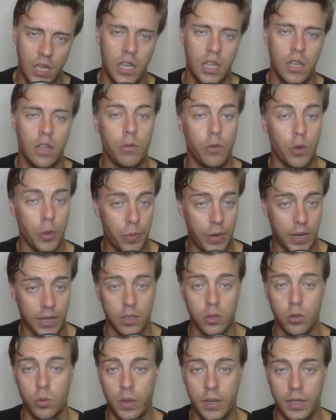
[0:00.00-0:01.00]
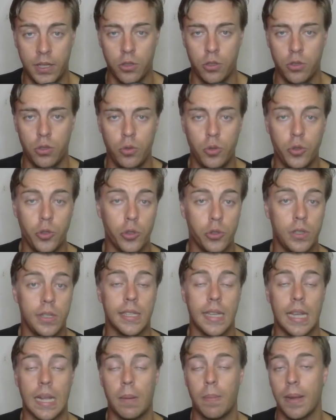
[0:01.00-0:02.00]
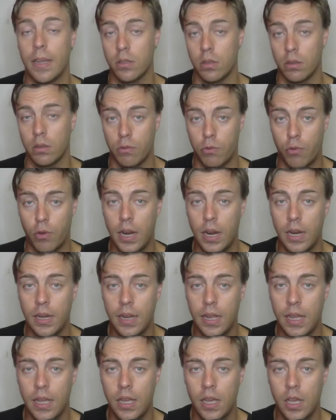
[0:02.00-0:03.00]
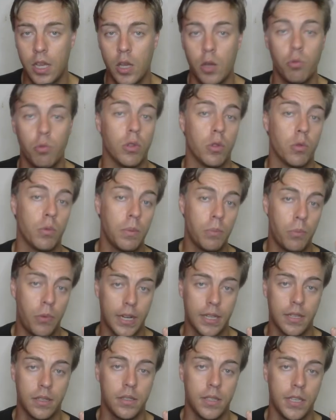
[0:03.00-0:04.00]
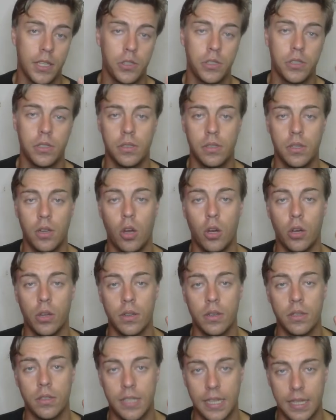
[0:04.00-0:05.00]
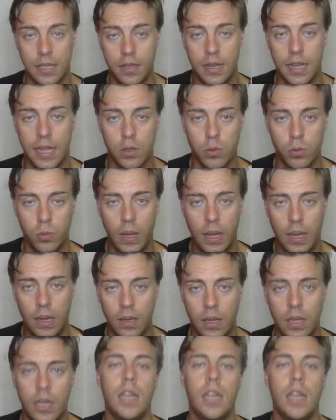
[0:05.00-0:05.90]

Free practice 1 and 2 usually take place on Friday, with 1 practice session on Saturday as well,